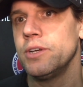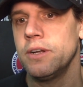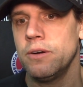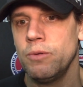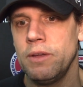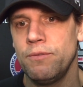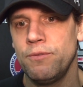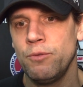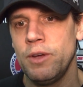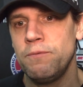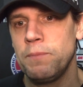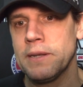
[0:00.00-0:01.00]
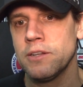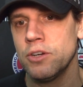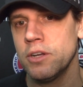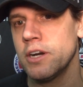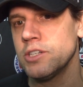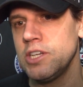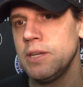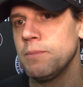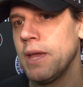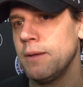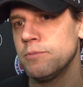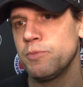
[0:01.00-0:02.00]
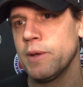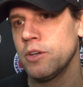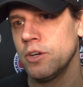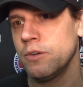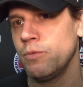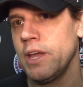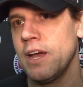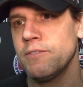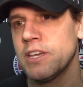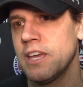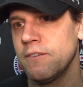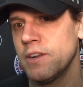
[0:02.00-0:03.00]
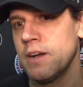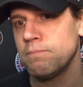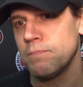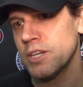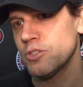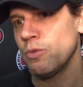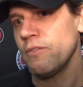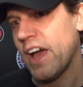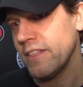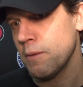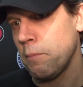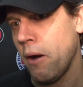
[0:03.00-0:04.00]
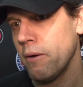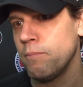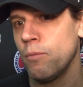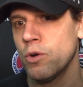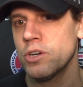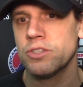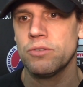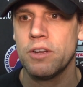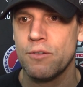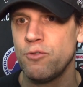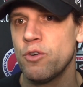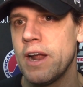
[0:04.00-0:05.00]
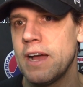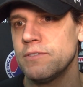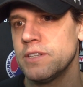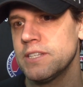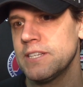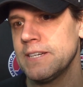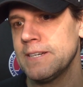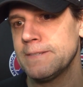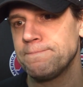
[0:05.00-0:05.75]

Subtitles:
We've been good. Our team game's been good. We haven't given up much. We've had the puck more, so therefore haven't